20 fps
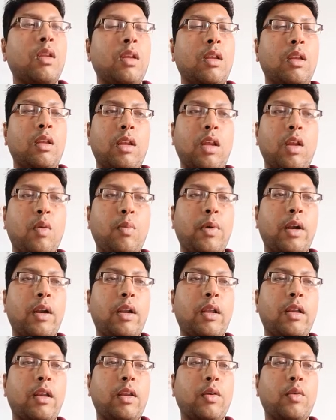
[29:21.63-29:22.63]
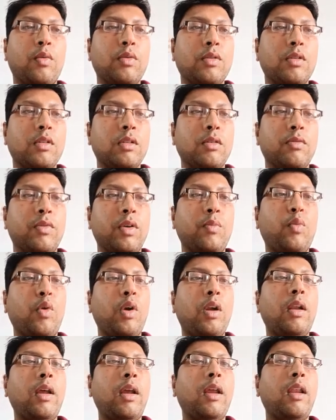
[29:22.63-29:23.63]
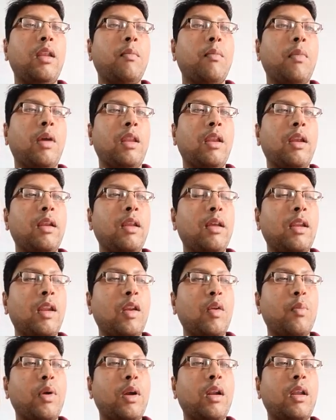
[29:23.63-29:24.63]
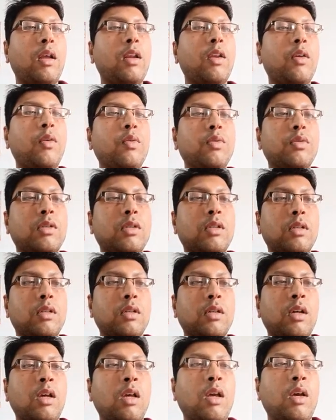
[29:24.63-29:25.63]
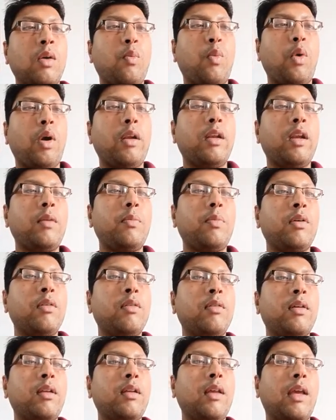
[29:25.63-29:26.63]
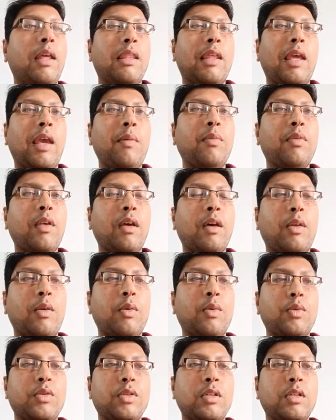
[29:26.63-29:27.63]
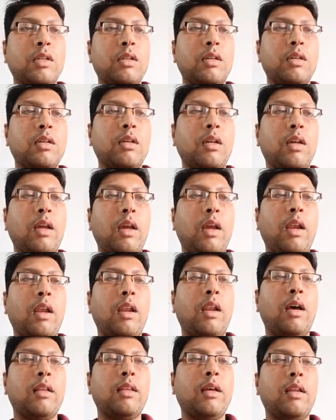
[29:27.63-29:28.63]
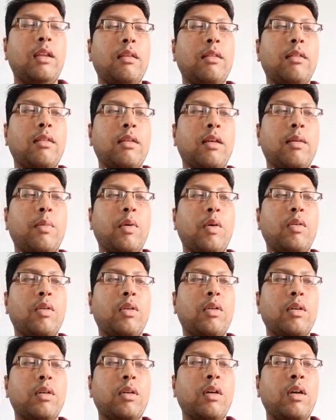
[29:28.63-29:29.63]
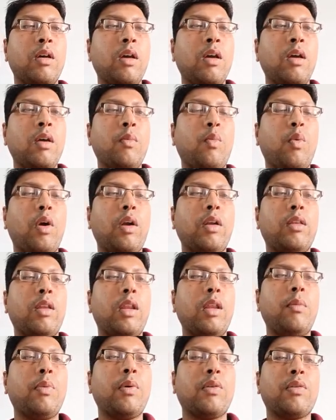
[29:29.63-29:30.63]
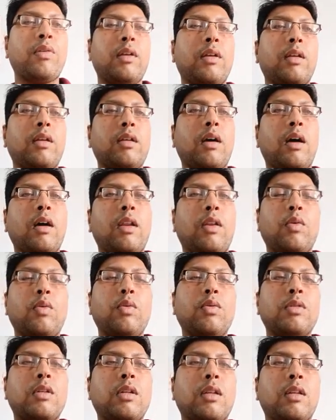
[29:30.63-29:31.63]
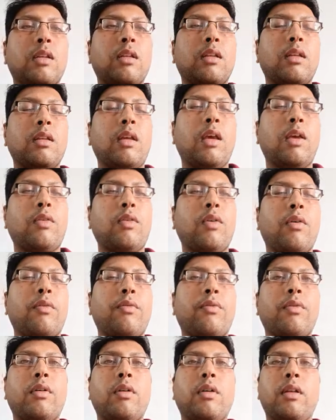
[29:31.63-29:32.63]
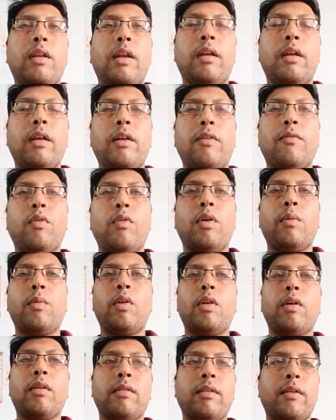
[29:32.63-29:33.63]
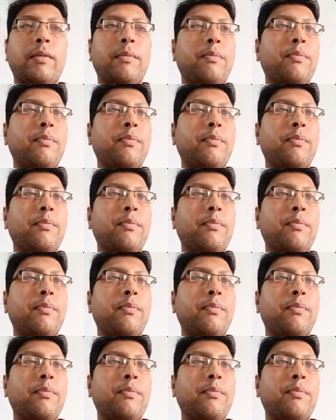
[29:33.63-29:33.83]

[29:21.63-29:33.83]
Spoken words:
nanoparticle used, 1.9 magnetic nanoparticle used, 0.8% enzymes are used, and other is about 0.3% are used in case of lateral flow immunoassay.